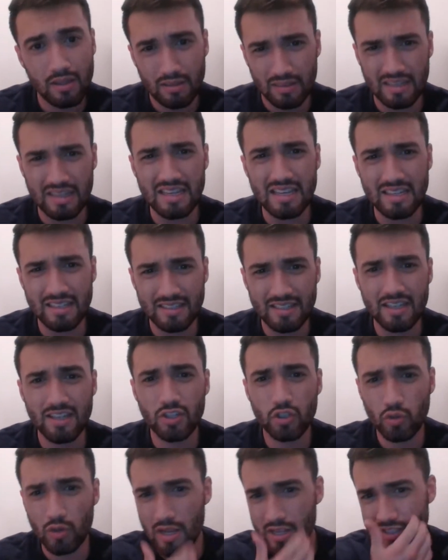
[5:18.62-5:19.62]
the Heat
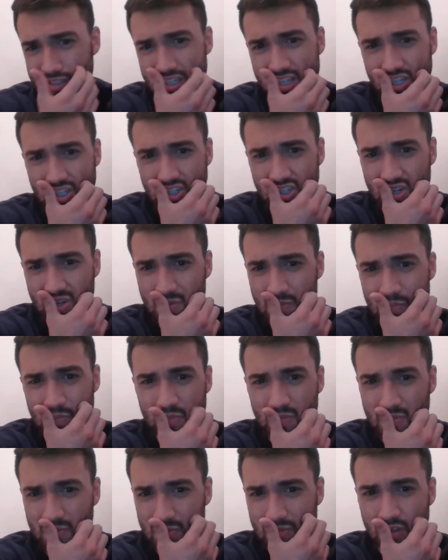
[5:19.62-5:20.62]
did transition
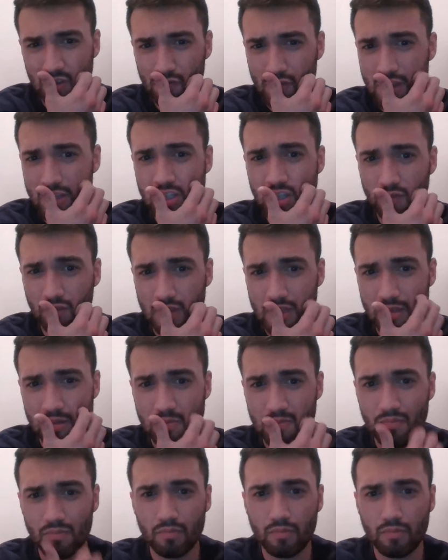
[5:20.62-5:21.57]
defensively,